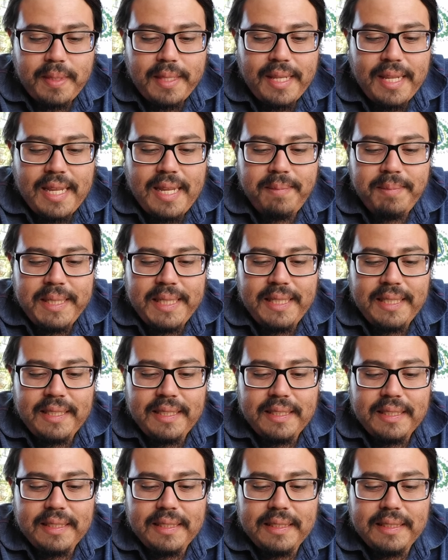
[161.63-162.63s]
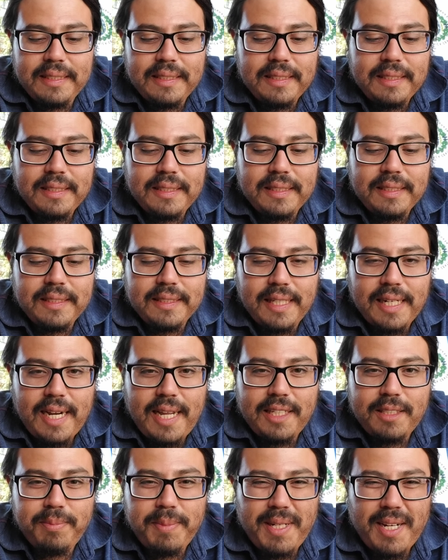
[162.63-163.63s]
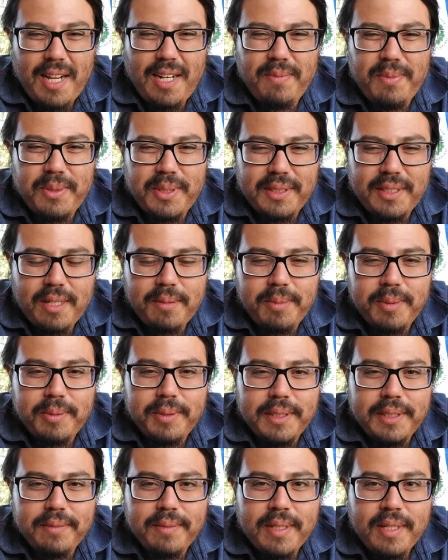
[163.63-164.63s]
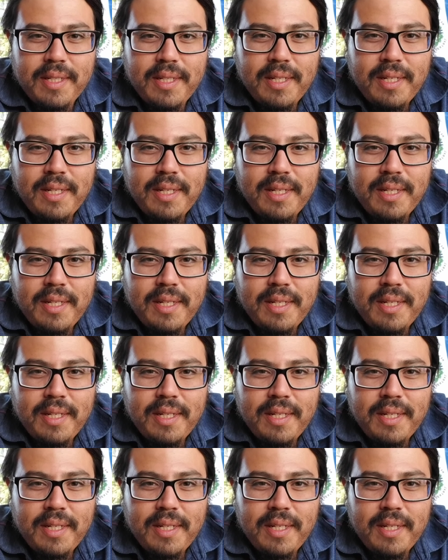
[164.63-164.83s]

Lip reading: I mean, Glassman Alvarez, I believe.